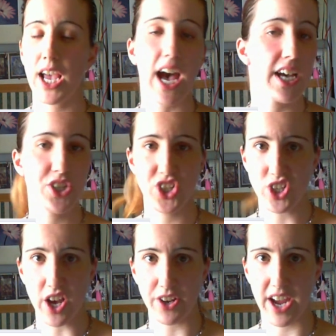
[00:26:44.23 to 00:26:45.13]
I just
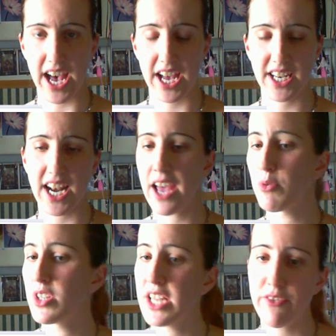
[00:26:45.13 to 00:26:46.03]
saw your ad, and I will
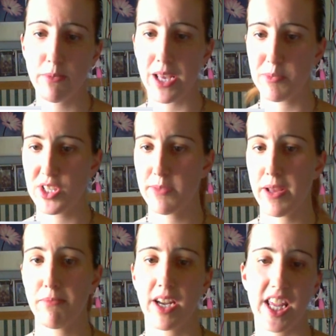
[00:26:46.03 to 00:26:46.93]
never be able to
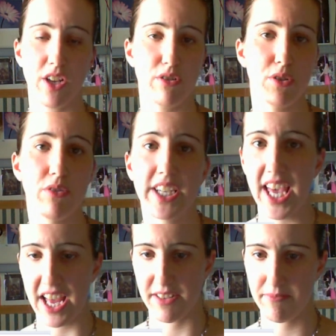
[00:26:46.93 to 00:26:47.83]
spend money at your store
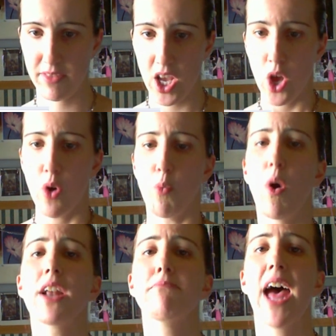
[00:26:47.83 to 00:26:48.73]
again.
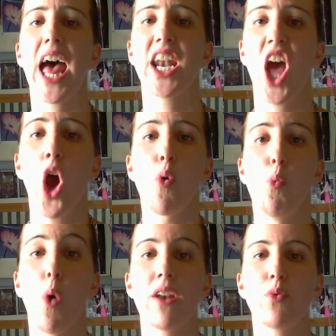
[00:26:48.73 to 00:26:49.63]
One man,
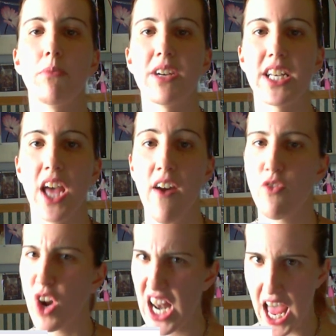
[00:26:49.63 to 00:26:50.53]
one woman
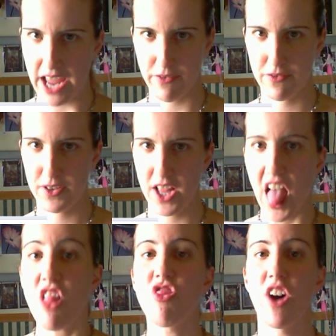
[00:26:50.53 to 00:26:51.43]
for life.
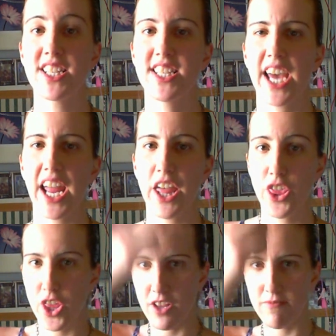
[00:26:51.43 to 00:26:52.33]
Thus
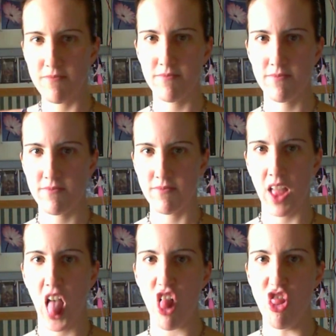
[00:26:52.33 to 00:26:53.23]
saith
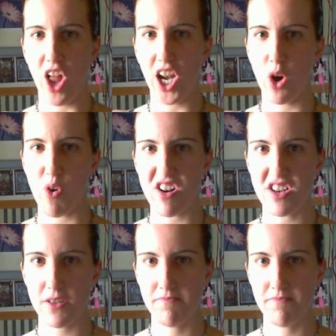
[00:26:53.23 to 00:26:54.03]
the Lord.